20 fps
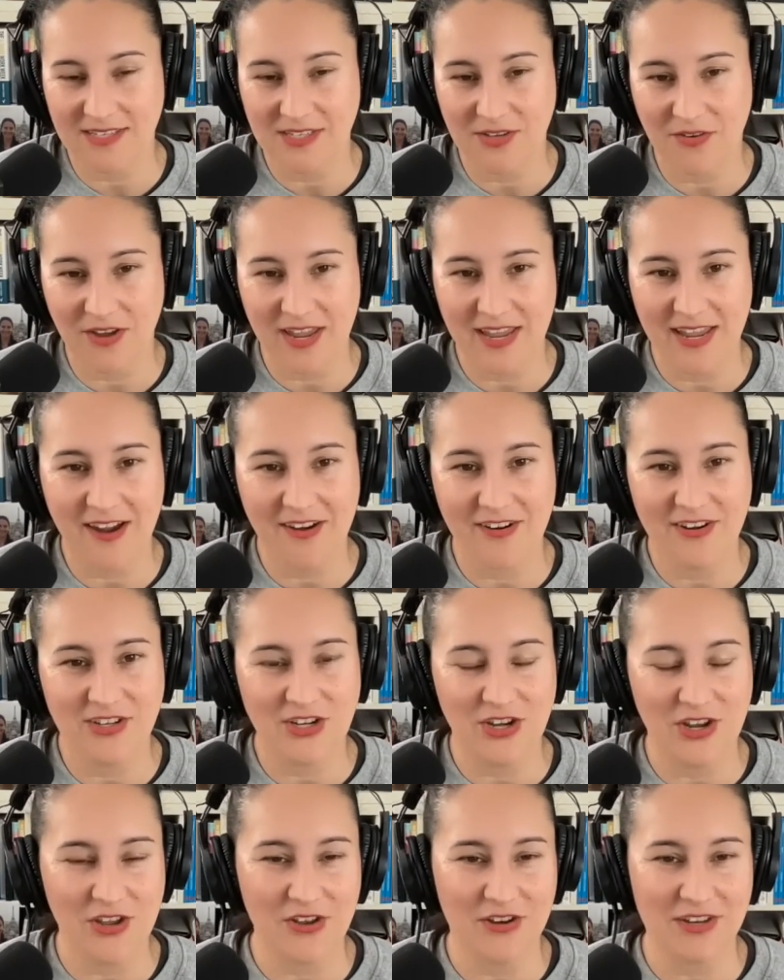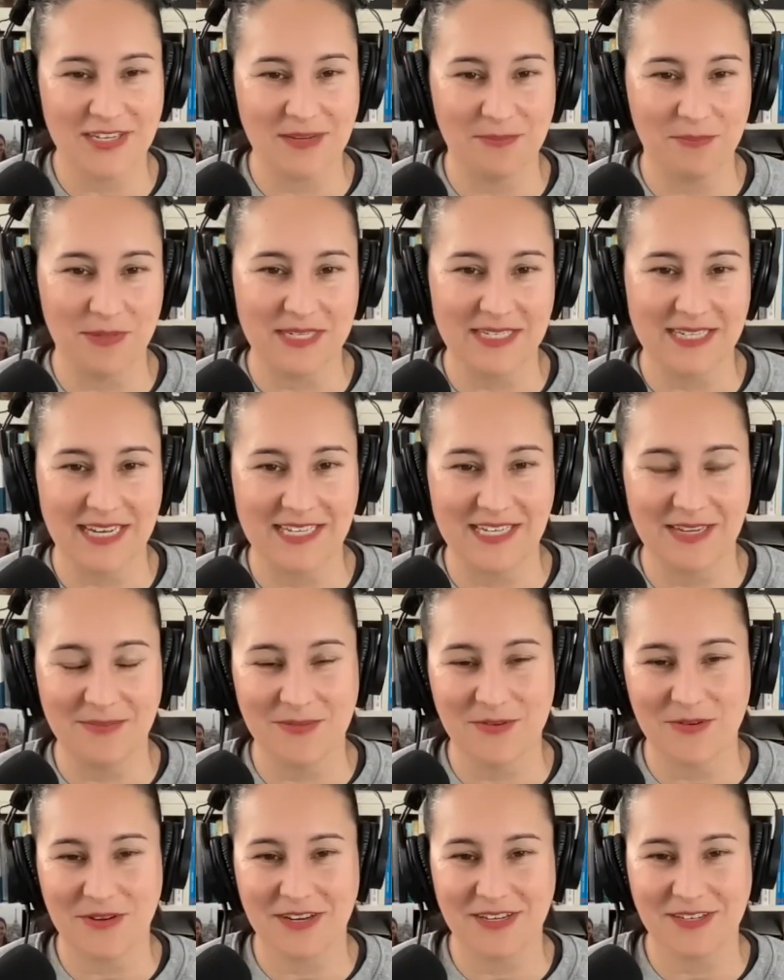So I encourage you to go to
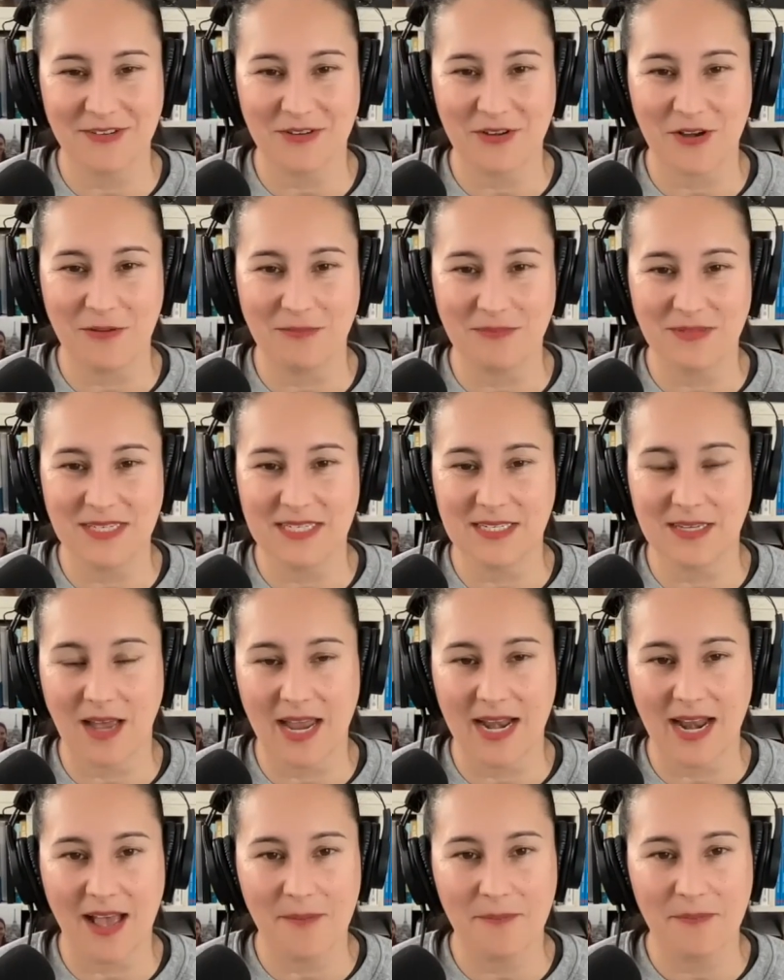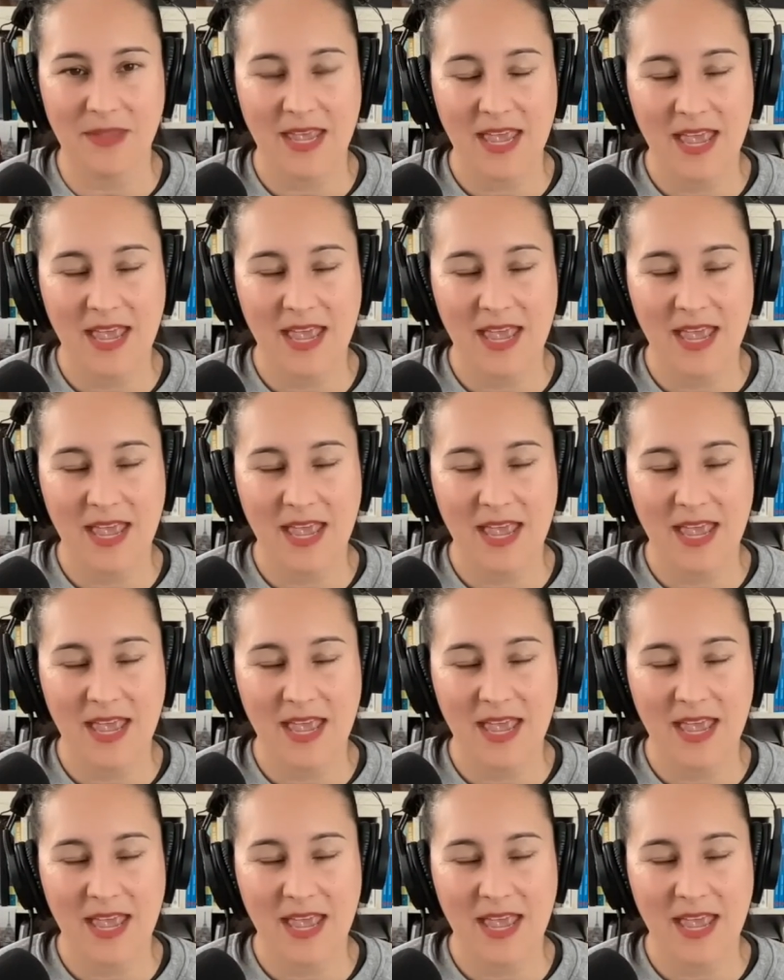simplystacymorgan.com to sign up.